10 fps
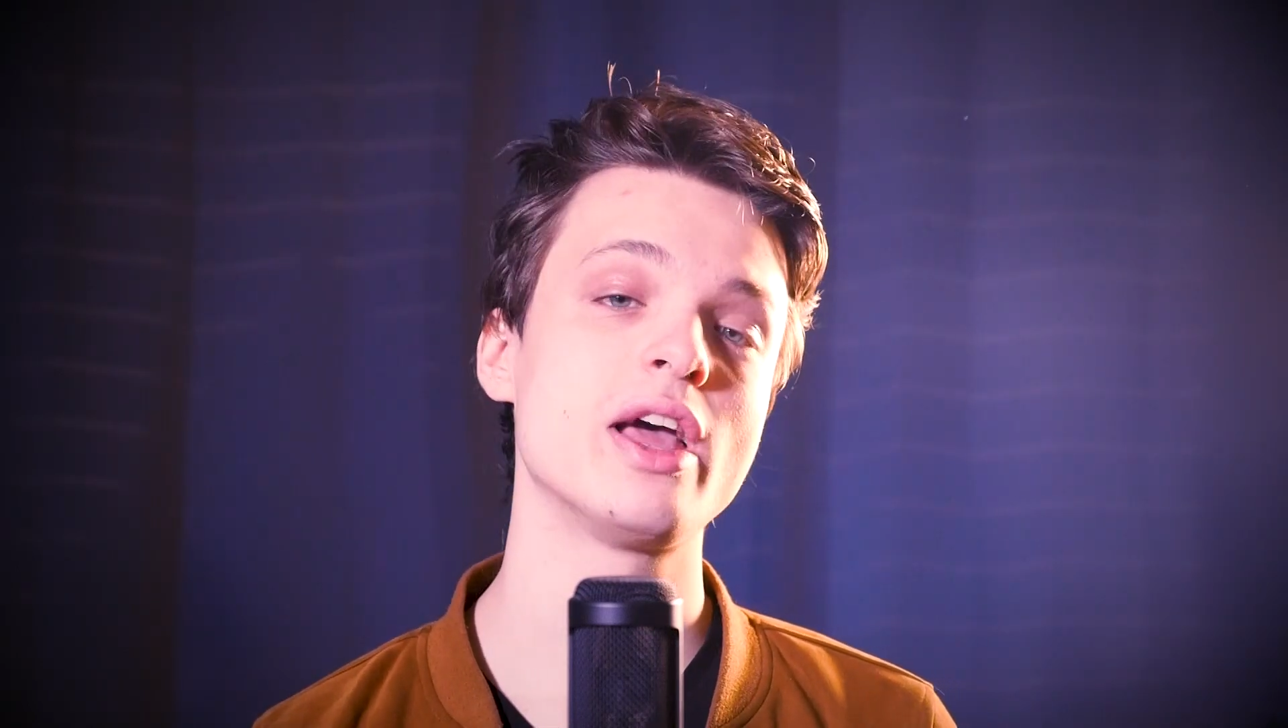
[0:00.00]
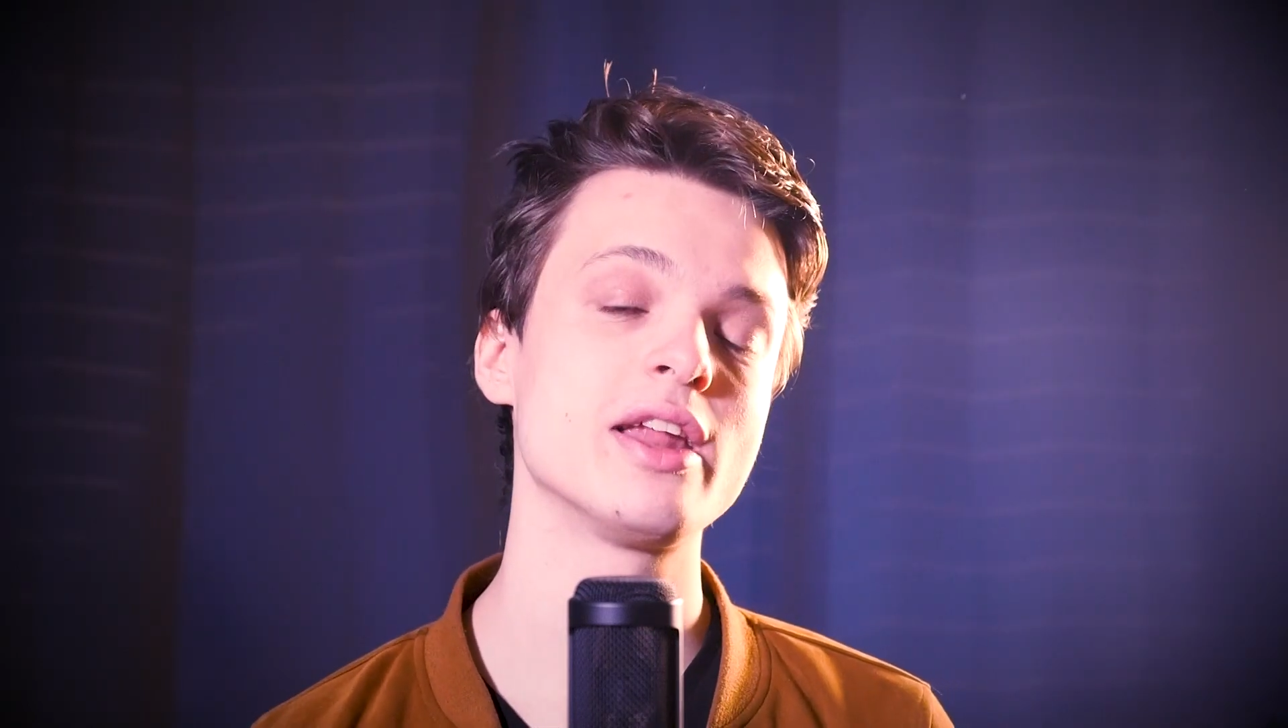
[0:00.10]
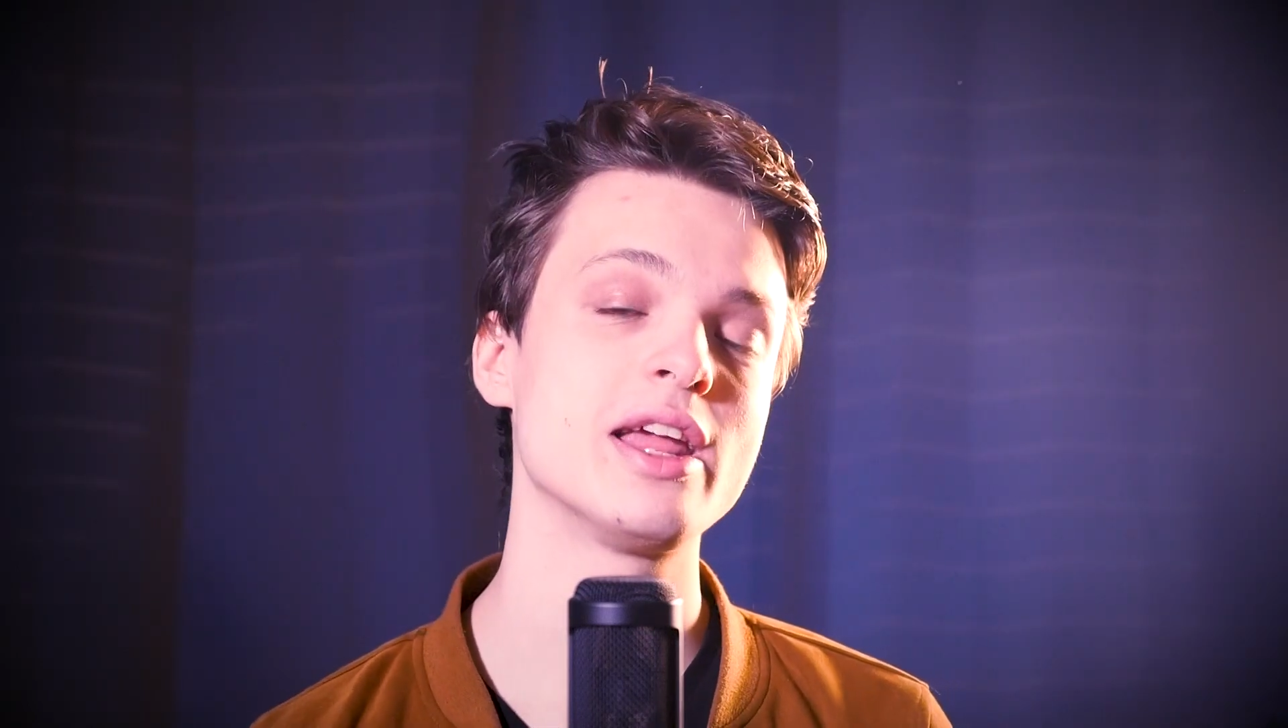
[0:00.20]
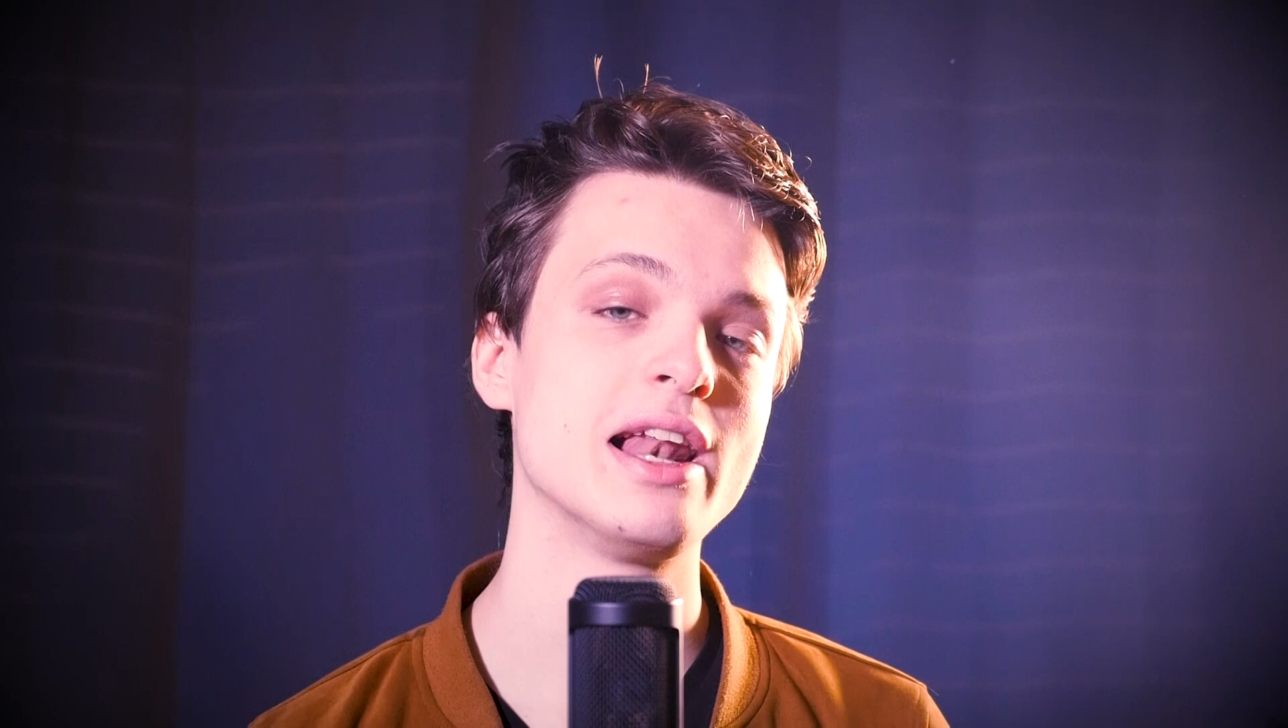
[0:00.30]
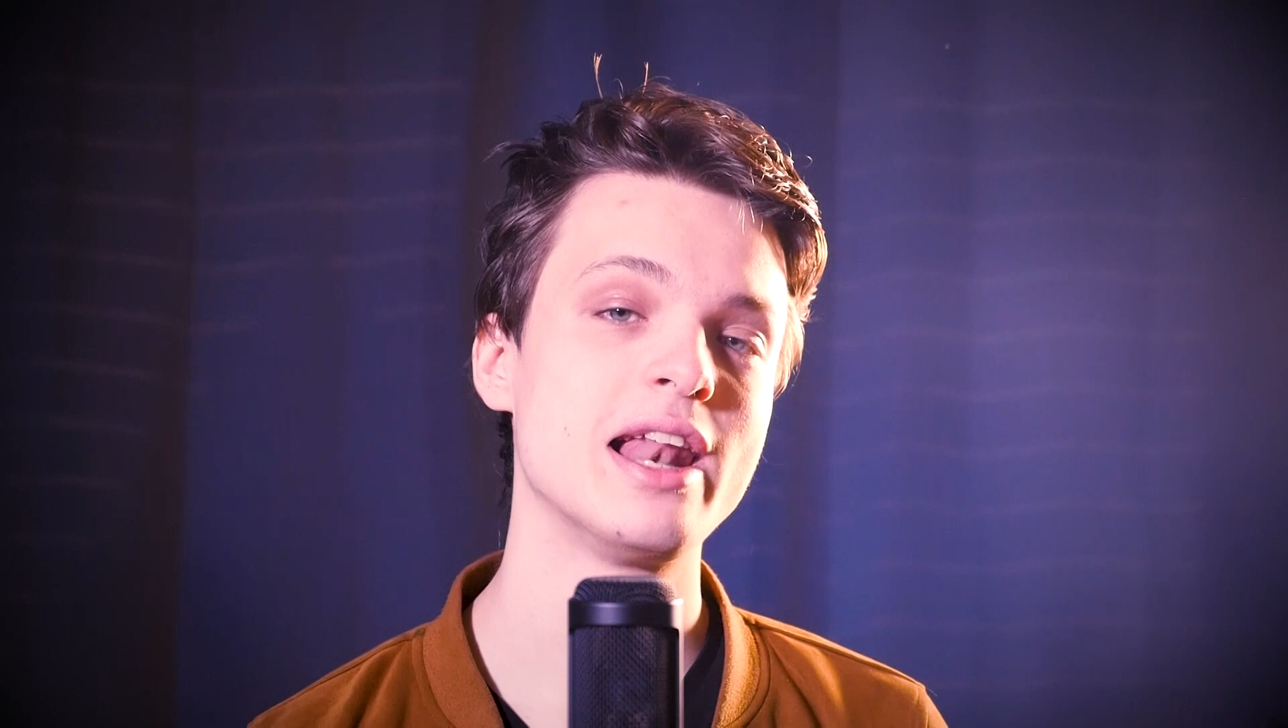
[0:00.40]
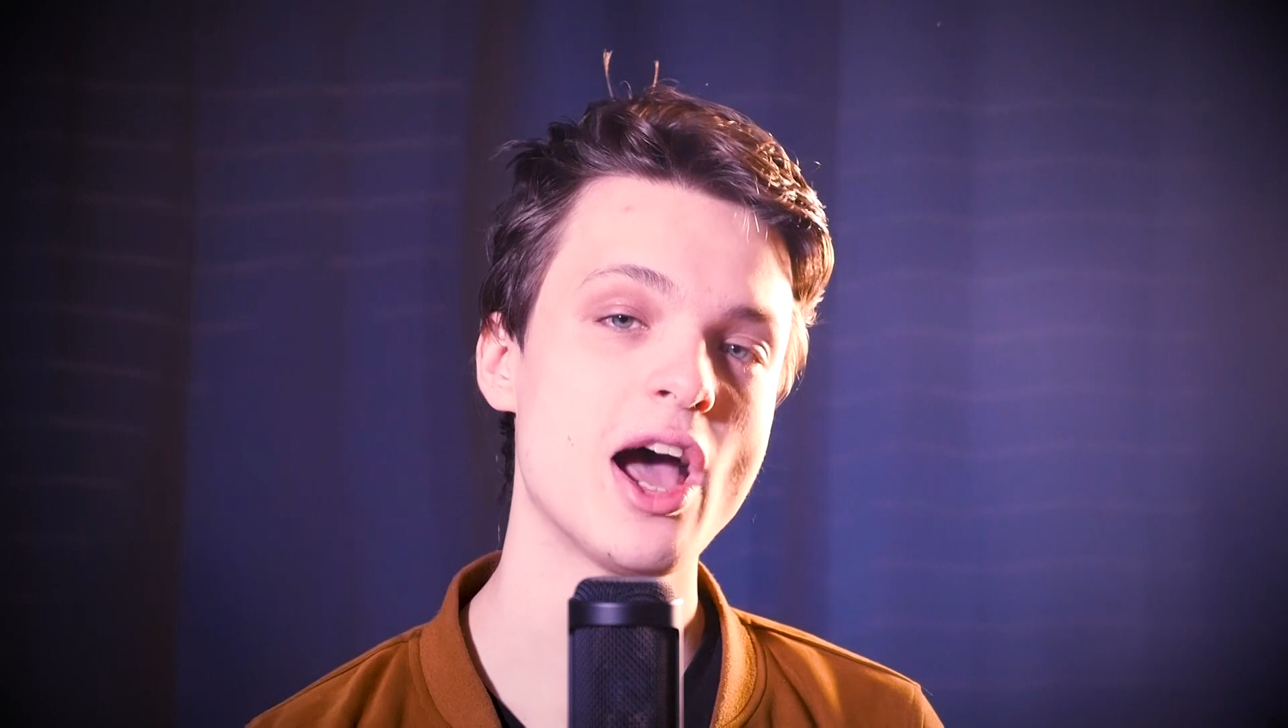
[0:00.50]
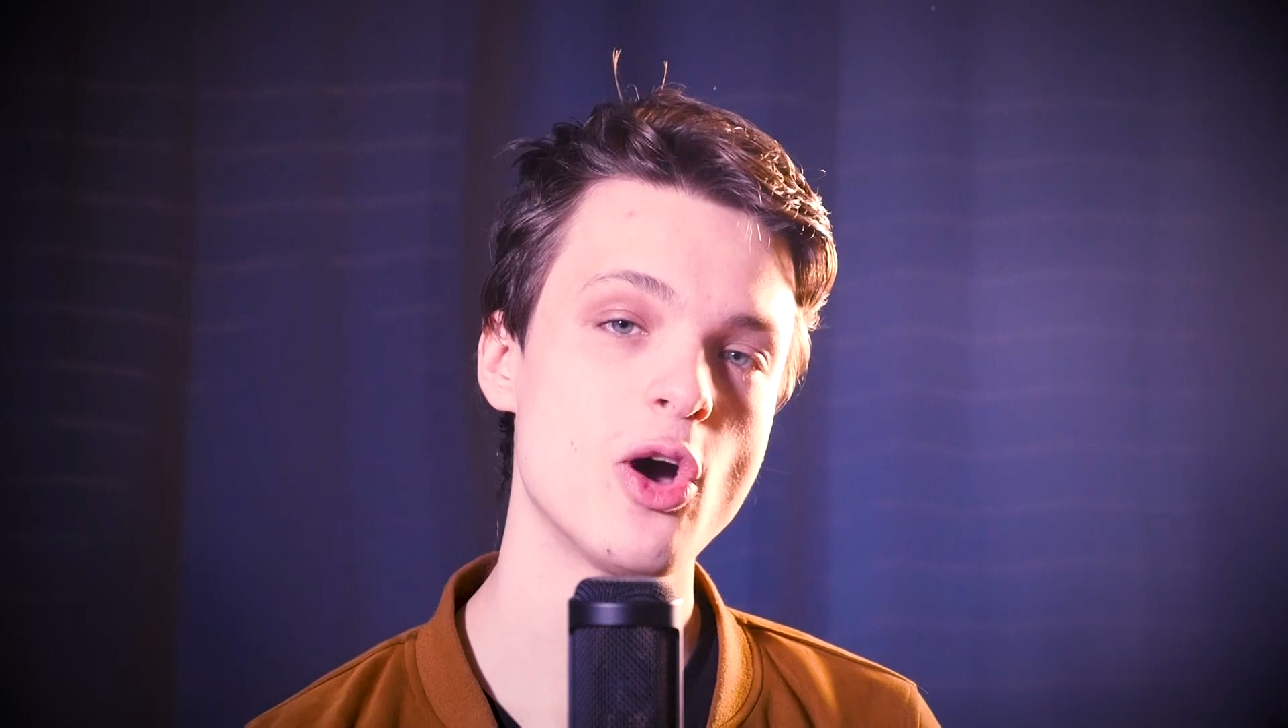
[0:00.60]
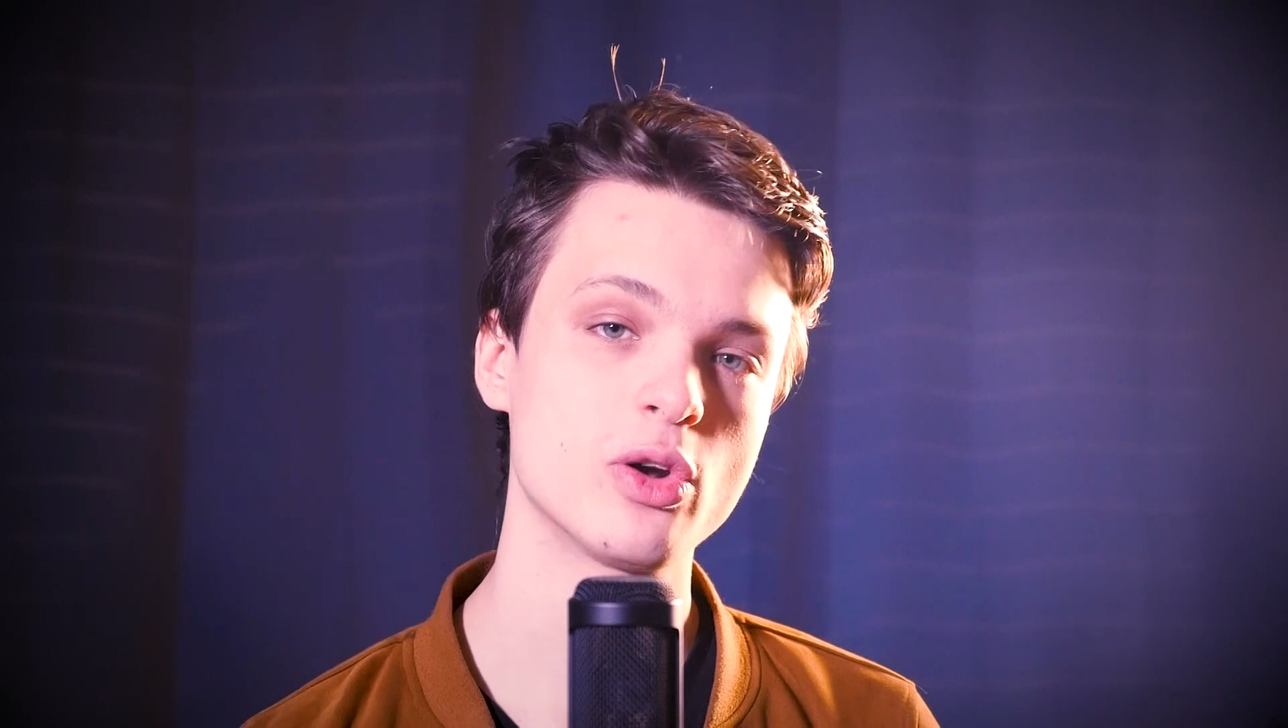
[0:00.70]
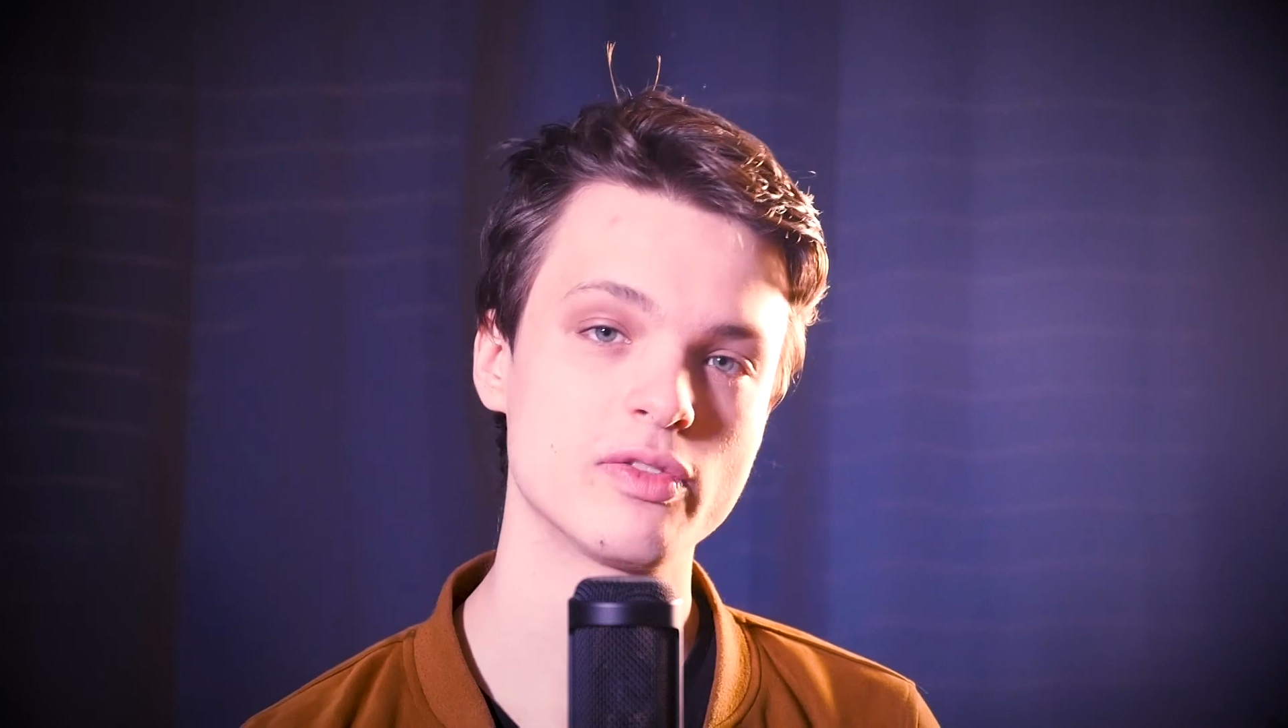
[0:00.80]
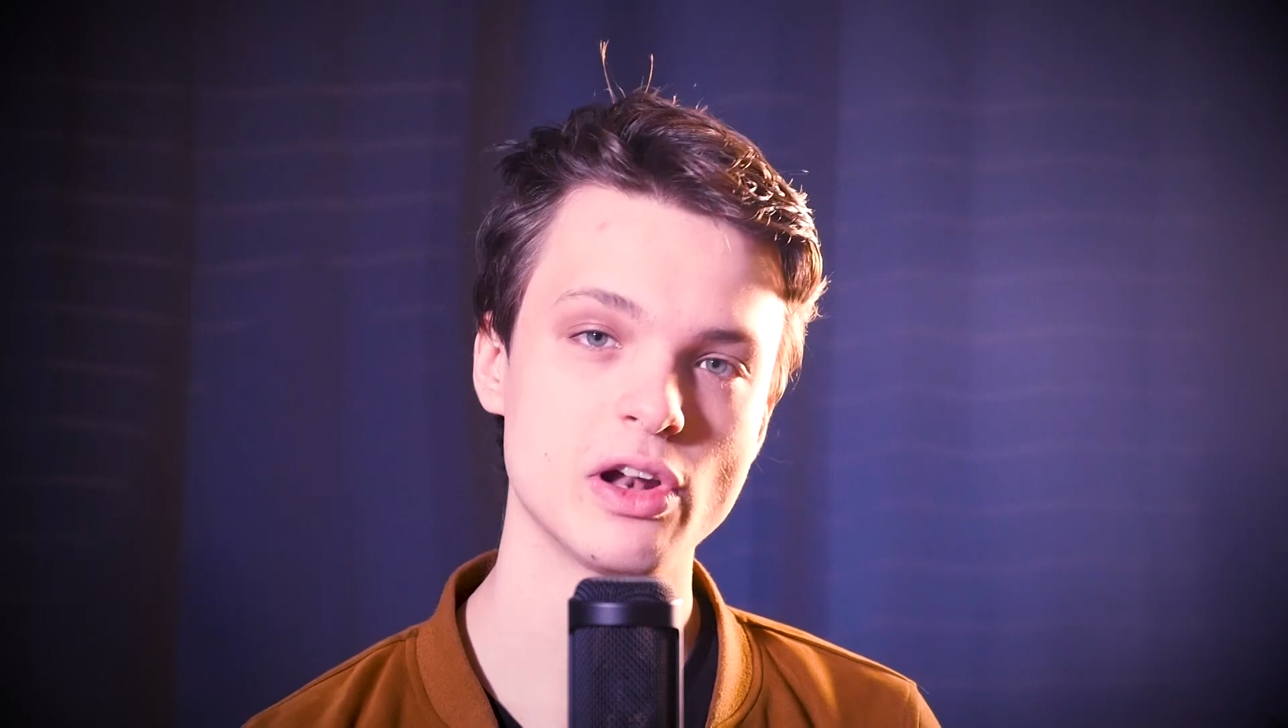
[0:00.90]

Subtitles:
at a loud